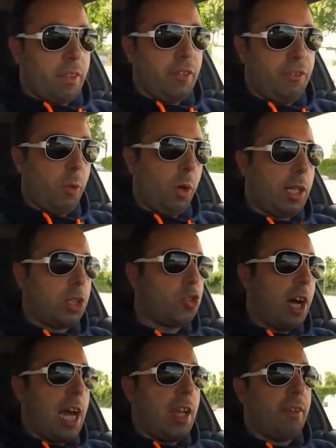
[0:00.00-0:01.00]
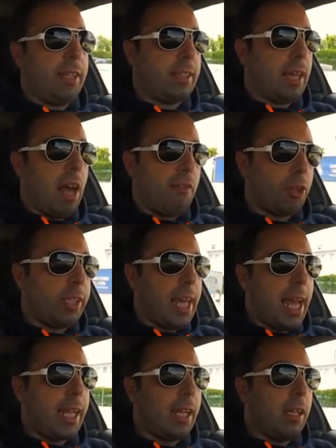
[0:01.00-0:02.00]
if you want to drive it every
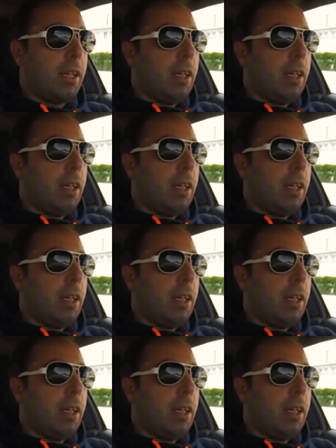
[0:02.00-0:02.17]
day.